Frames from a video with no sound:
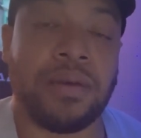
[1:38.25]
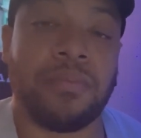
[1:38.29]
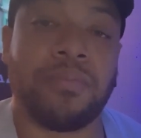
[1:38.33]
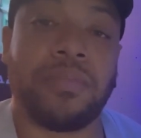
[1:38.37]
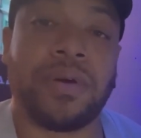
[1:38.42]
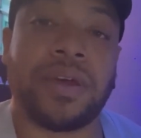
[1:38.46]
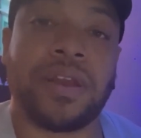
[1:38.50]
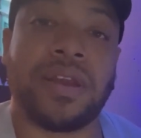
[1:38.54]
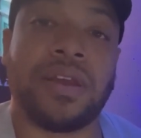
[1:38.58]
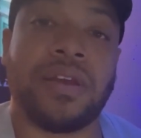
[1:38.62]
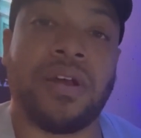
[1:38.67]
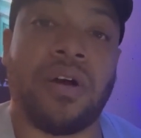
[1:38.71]

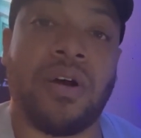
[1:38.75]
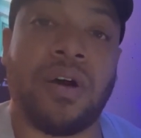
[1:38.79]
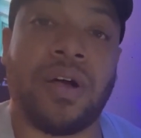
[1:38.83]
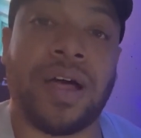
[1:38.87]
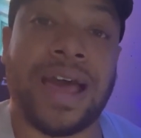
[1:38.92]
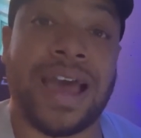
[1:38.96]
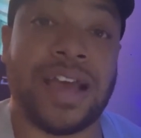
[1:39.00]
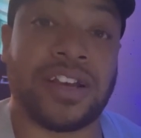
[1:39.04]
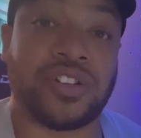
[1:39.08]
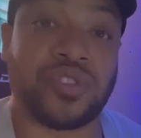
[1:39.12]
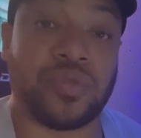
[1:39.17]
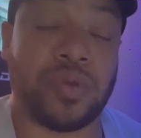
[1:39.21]
But in all
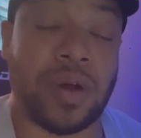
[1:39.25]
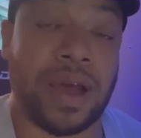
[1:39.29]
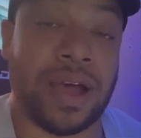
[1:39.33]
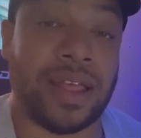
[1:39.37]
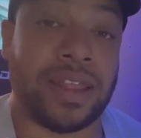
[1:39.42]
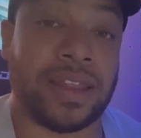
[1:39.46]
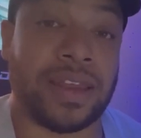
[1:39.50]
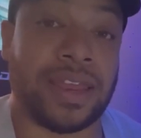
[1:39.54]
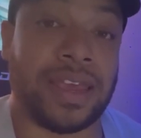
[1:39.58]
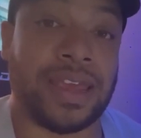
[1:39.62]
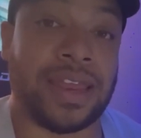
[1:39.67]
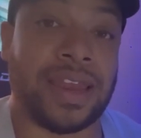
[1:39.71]

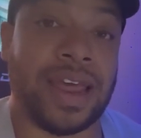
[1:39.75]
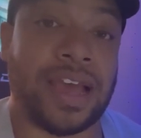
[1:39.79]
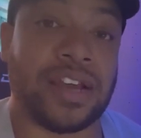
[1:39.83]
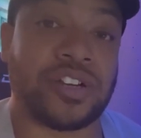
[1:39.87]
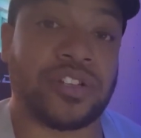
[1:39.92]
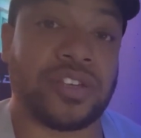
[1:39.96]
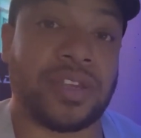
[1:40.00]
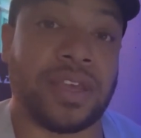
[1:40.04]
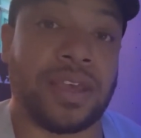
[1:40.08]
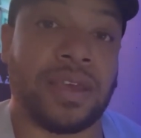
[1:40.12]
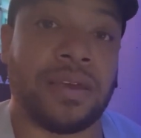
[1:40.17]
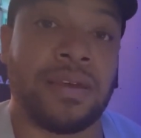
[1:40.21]
actuality, it
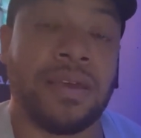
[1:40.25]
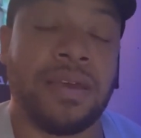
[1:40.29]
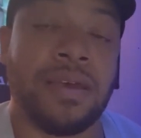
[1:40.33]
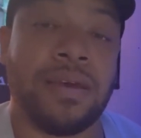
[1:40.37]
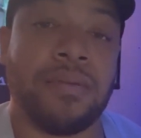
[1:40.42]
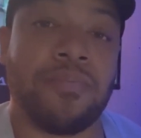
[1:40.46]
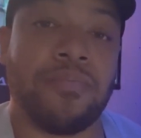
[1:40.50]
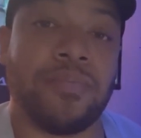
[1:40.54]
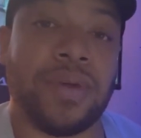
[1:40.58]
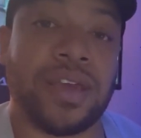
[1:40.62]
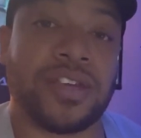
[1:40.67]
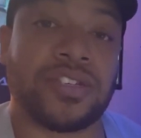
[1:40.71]
actually
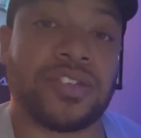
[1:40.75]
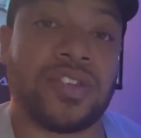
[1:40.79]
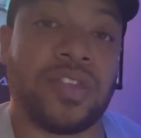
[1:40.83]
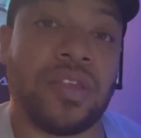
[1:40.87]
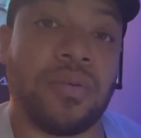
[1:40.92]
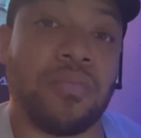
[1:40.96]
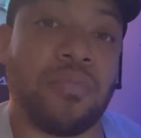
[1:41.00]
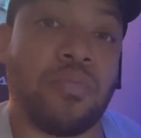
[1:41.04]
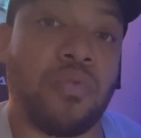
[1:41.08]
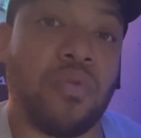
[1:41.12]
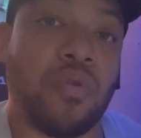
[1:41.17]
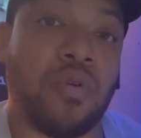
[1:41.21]
makes
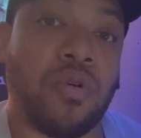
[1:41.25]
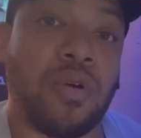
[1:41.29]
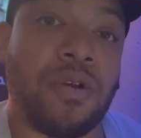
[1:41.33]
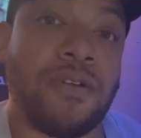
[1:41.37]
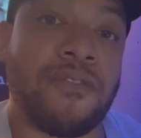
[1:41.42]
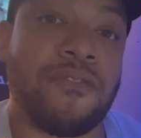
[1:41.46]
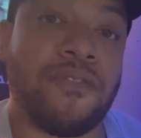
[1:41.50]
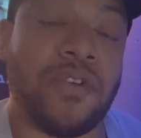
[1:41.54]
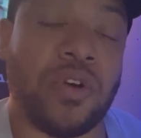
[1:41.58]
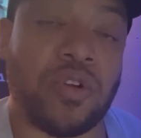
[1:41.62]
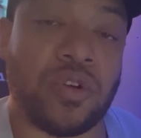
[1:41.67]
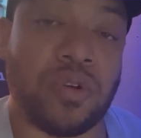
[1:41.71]
them more
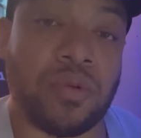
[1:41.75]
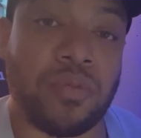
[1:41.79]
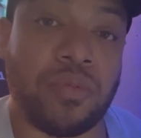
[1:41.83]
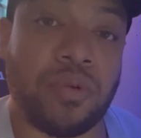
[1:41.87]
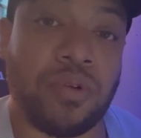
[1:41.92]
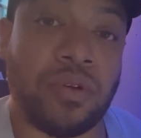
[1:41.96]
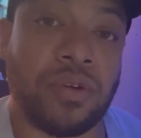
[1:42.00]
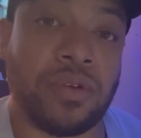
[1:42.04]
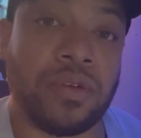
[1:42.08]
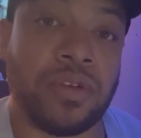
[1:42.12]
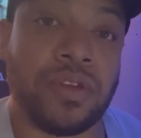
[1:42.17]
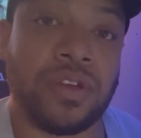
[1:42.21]

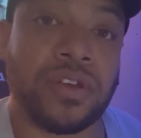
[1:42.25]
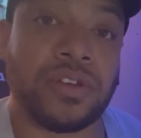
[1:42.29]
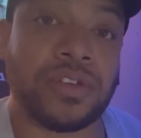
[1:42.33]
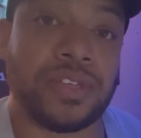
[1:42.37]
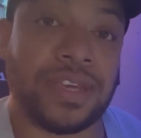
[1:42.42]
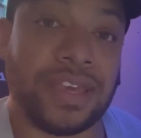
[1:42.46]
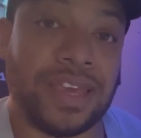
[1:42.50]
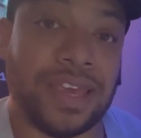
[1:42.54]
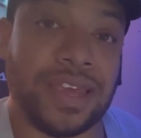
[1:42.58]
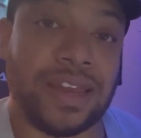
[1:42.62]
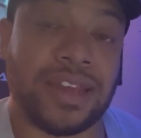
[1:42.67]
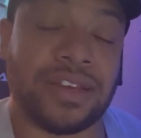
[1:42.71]
vulnerable
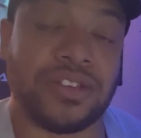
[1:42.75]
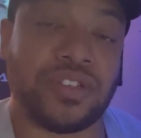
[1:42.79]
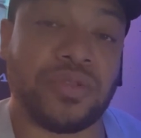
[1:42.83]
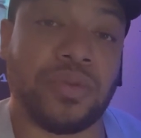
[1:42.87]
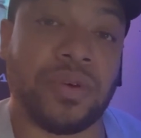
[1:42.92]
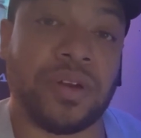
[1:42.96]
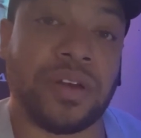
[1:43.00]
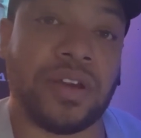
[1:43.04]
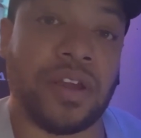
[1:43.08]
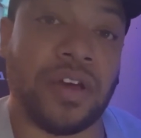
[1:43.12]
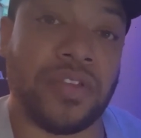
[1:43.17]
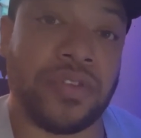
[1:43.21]
to get into
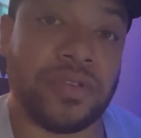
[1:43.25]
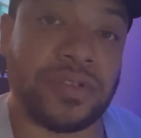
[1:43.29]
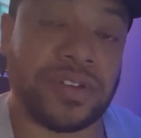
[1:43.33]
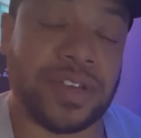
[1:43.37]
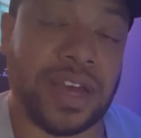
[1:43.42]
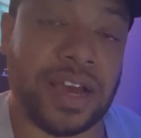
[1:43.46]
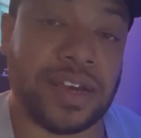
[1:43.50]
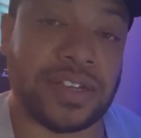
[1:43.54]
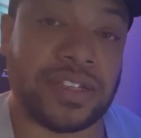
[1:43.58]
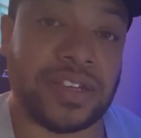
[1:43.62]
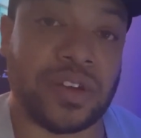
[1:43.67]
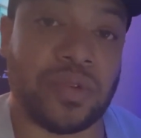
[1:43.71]
another
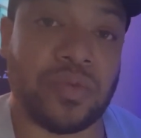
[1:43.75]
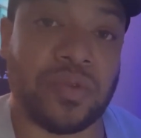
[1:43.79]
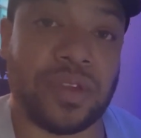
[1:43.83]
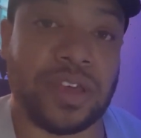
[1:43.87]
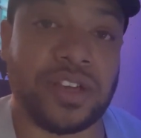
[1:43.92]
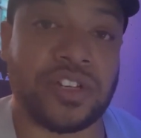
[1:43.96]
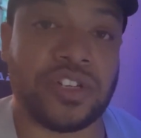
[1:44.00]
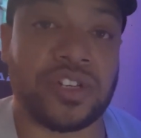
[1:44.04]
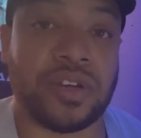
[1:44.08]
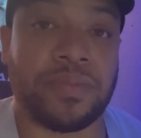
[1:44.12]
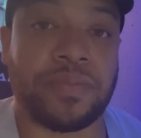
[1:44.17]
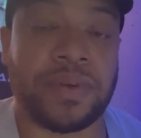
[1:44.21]
toxic
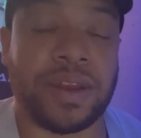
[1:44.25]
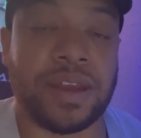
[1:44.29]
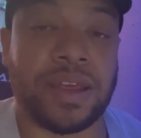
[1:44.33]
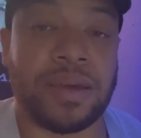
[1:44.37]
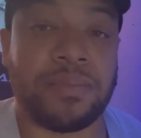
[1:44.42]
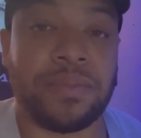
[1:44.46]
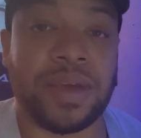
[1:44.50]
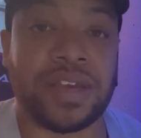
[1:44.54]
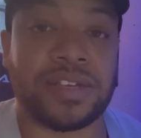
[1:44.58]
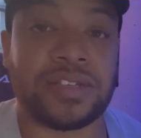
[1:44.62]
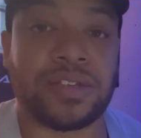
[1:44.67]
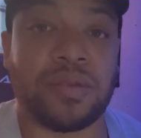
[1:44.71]
relationship, and it
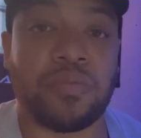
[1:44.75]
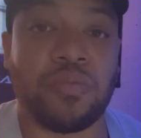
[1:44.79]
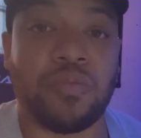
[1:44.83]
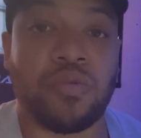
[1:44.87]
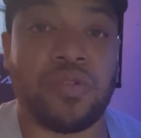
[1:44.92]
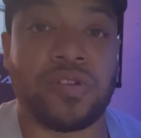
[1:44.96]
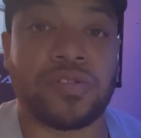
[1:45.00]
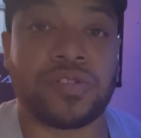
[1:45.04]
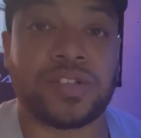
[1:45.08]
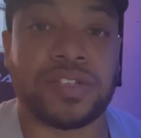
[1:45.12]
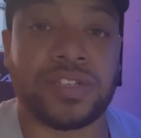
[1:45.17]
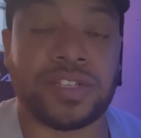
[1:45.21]
makes them
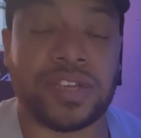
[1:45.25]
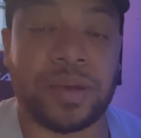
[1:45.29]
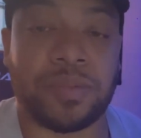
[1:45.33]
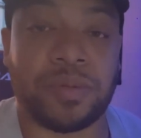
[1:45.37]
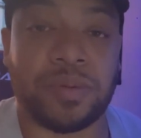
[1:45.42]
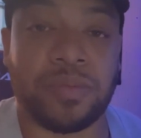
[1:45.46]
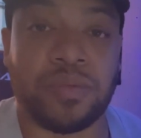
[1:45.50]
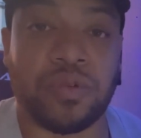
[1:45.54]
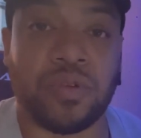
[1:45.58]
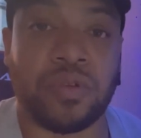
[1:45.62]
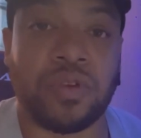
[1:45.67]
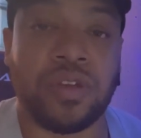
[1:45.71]
more
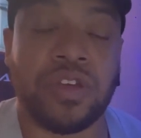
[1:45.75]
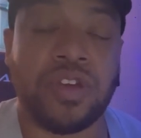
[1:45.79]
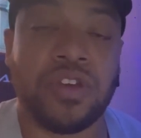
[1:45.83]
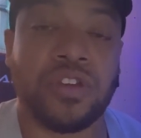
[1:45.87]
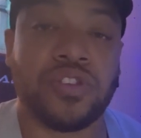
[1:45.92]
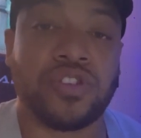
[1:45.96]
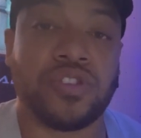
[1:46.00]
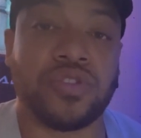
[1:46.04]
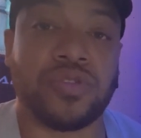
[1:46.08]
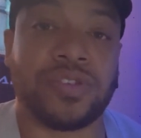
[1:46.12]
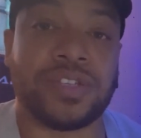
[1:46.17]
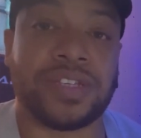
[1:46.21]
susceptible
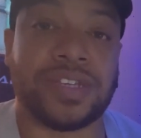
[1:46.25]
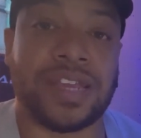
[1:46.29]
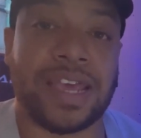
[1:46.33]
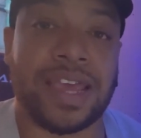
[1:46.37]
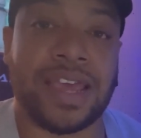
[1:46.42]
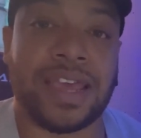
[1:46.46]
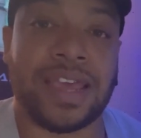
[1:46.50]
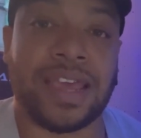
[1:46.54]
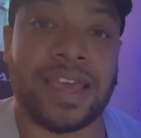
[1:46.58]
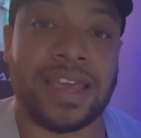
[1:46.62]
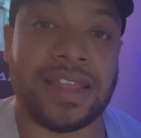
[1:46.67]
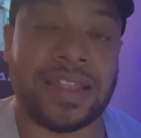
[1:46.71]
to
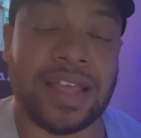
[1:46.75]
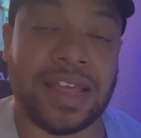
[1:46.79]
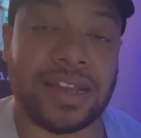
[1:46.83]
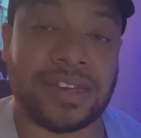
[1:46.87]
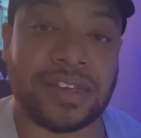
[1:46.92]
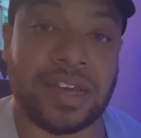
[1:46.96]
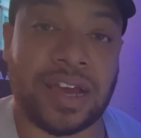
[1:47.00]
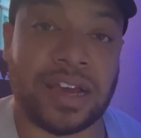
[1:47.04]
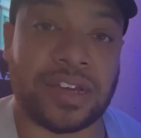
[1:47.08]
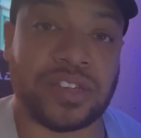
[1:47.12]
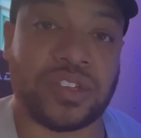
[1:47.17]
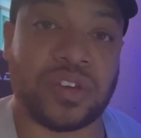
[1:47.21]
stay in that
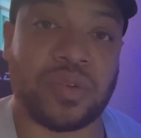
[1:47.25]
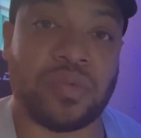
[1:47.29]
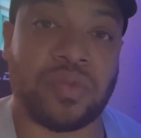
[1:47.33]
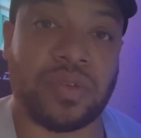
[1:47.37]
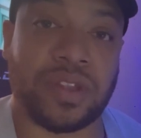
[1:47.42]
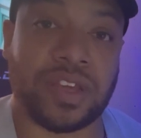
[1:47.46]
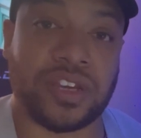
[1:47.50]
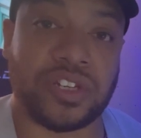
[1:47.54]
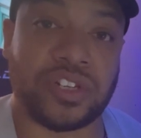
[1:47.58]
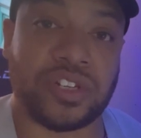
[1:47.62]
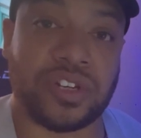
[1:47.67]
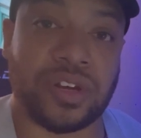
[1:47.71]
toxic
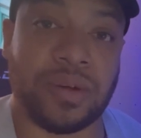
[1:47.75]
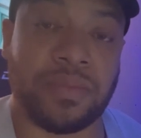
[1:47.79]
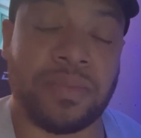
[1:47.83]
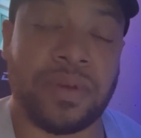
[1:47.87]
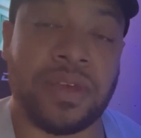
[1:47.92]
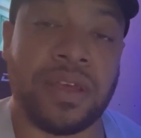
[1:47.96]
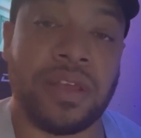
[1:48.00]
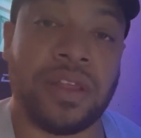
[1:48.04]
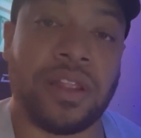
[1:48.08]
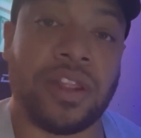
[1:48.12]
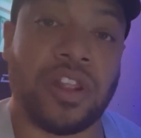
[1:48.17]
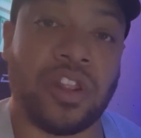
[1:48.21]
relationship
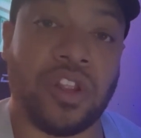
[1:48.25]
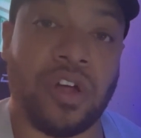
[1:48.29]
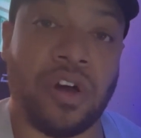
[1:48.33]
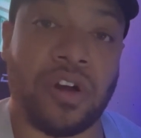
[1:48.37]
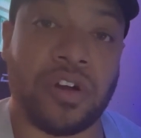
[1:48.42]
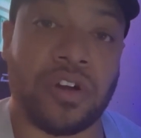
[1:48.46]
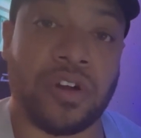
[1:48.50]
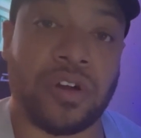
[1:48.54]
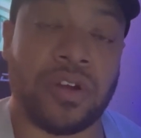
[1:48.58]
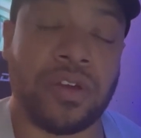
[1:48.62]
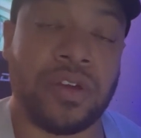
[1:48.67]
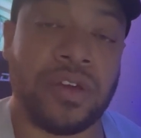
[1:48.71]

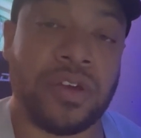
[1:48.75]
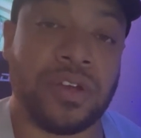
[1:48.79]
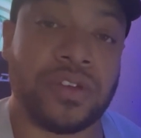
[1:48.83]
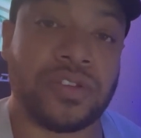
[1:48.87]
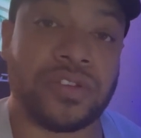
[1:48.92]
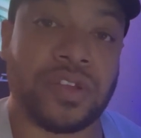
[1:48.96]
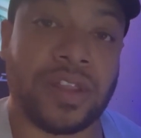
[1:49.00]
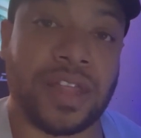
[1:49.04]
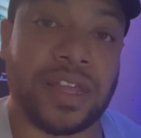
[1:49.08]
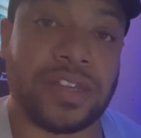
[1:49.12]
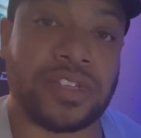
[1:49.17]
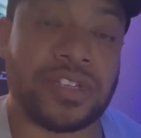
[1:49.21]
longer.
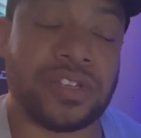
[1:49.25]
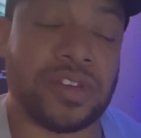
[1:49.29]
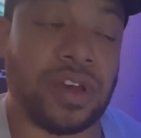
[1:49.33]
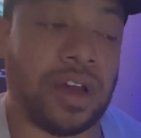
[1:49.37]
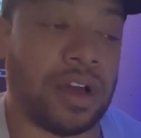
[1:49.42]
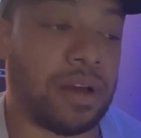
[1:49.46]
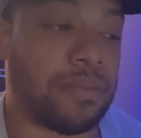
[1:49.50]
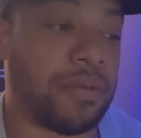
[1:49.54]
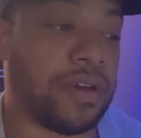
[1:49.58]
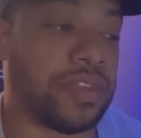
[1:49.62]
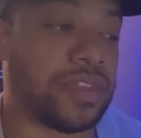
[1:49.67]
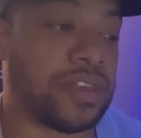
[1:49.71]
So let's
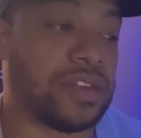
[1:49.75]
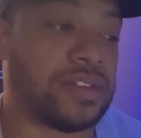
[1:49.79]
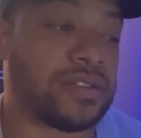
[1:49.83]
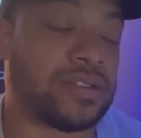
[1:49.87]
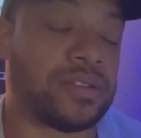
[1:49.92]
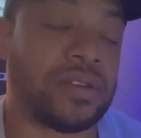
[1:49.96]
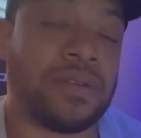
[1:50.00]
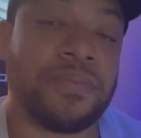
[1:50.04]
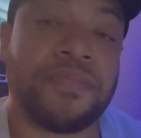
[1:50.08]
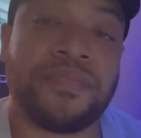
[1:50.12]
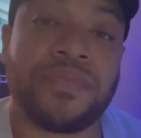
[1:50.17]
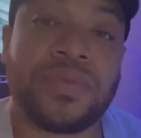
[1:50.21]
talk about this